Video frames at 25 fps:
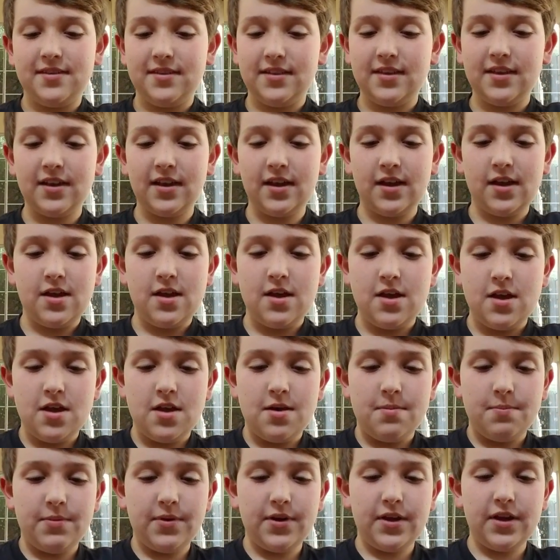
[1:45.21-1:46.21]
yeah,
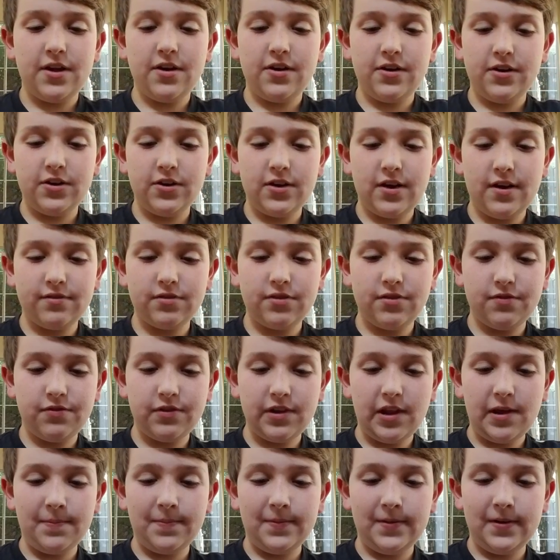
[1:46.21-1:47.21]
here you have the
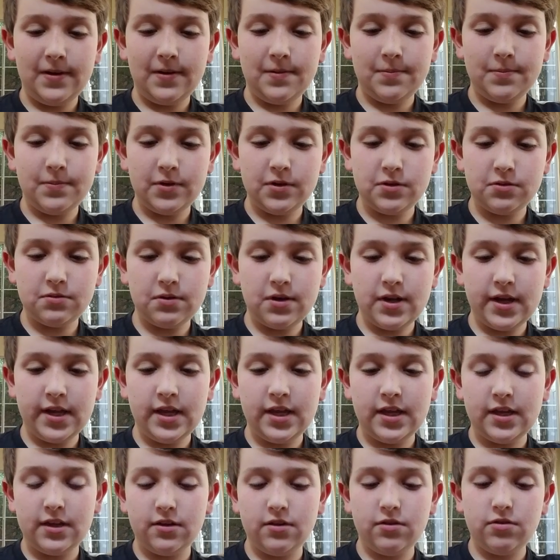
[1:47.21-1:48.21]
flappy numbers, right?
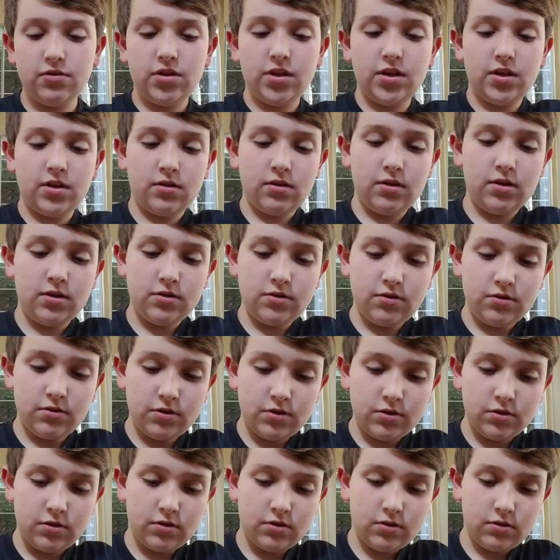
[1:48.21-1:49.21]
And you think these are
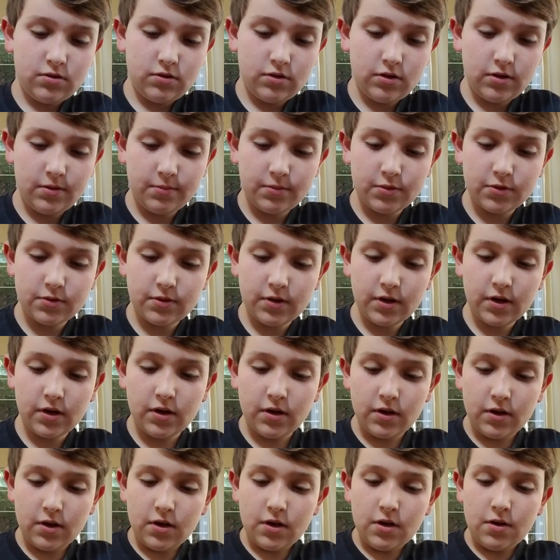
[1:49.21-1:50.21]
just numbers, right?
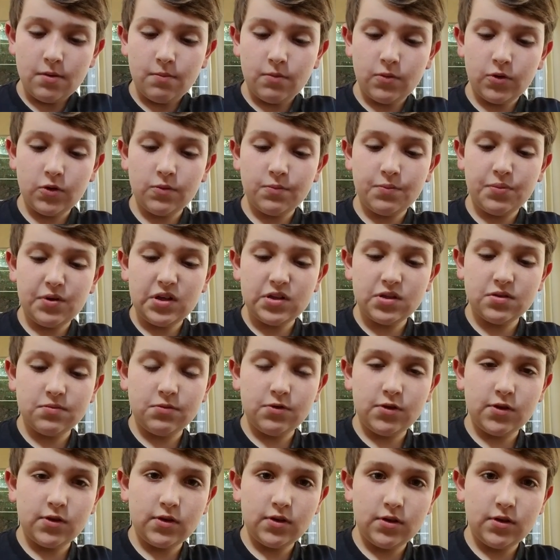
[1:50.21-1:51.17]
When you press them,